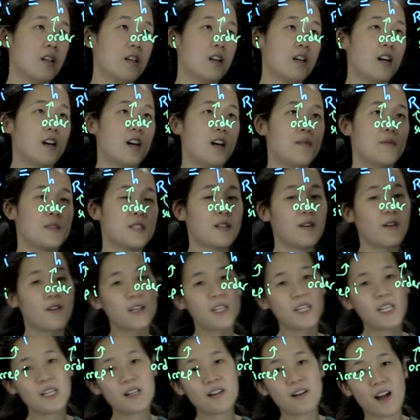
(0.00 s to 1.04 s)
Um, so
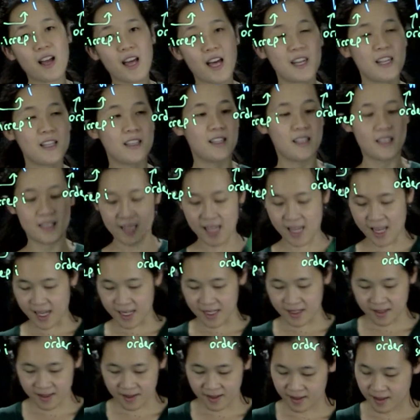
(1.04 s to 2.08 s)
here I added this
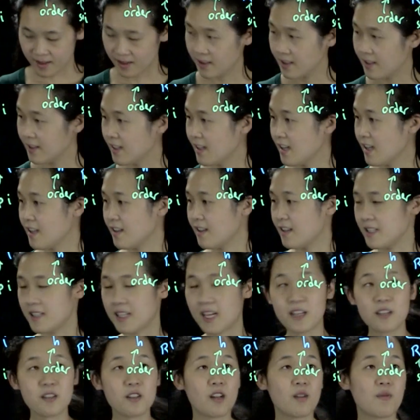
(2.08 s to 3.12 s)
n. This
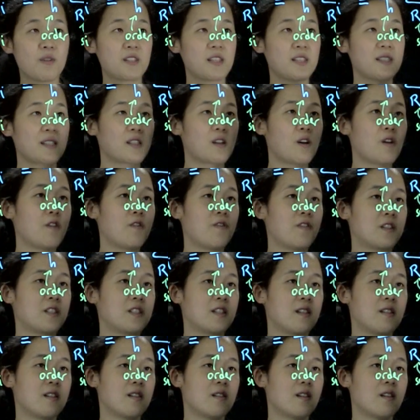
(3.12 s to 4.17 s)
n term is just a
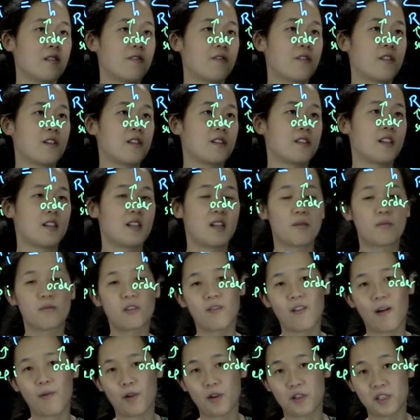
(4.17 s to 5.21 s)
coefficient for the number of
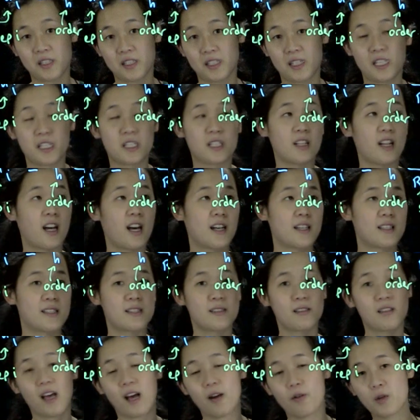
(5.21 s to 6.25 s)
operations in each
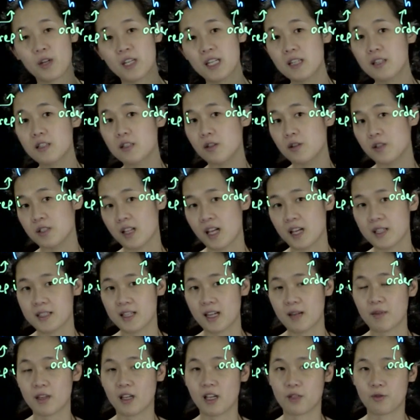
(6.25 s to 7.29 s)
class. We didn't use it last
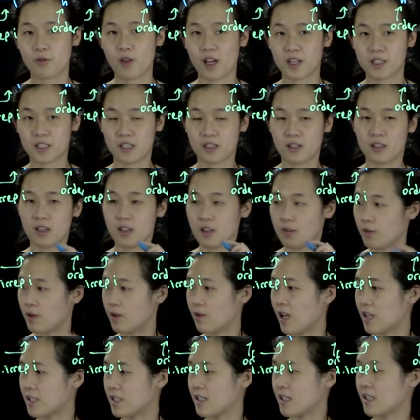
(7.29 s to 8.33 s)
time because we actually we
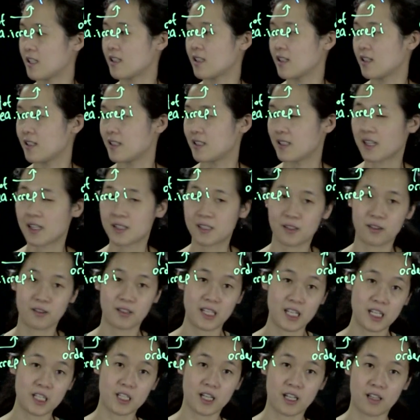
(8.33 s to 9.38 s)
actually considered
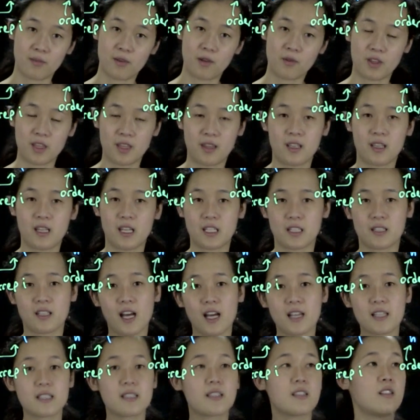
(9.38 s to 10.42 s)
each element within each
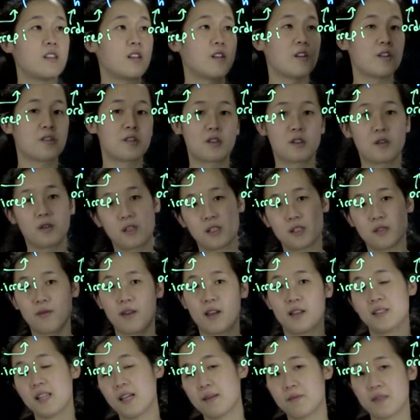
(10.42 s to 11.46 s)
class. You could also do it this way,
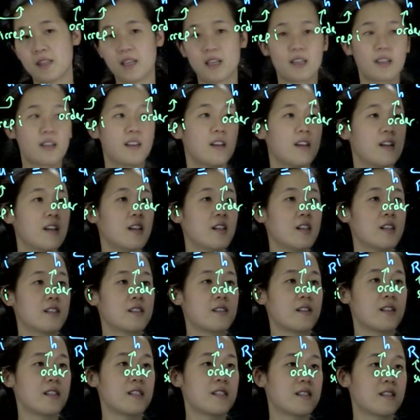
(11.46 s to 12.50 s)
same thing. So
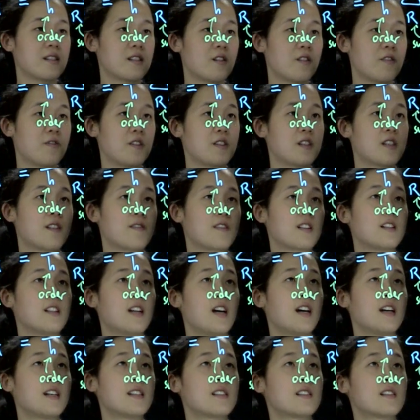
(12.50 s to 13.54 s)
this is the coefficient of the
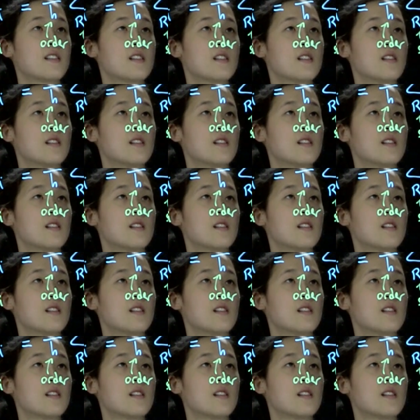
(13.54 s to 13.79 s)
class.